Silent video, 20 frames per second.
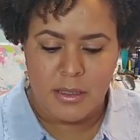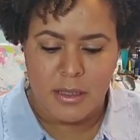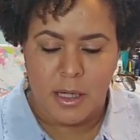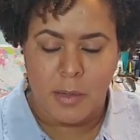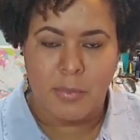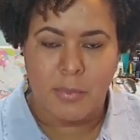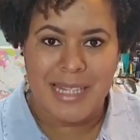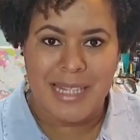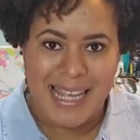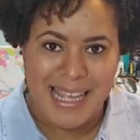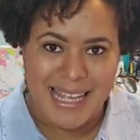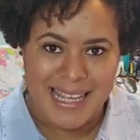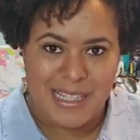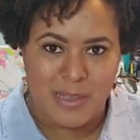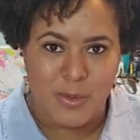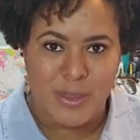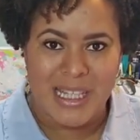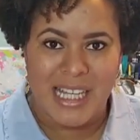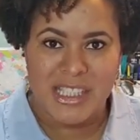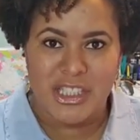a
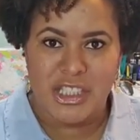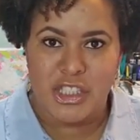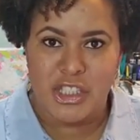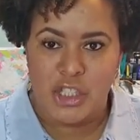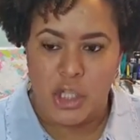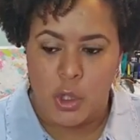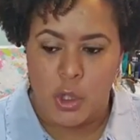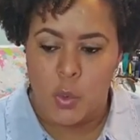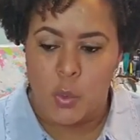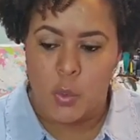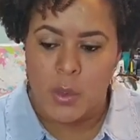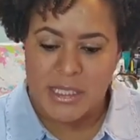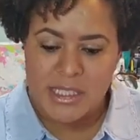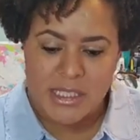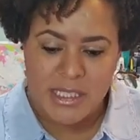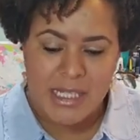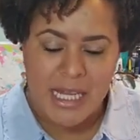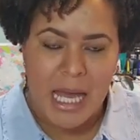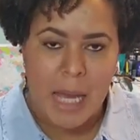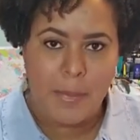plan. We like to know
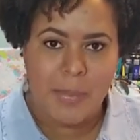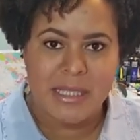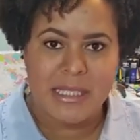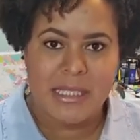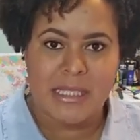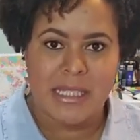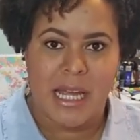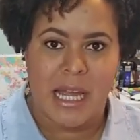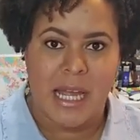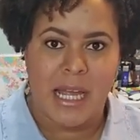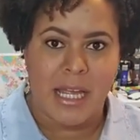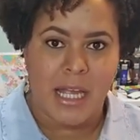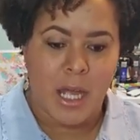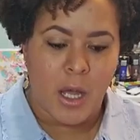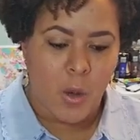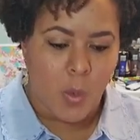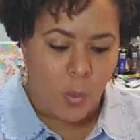what's going to happen today,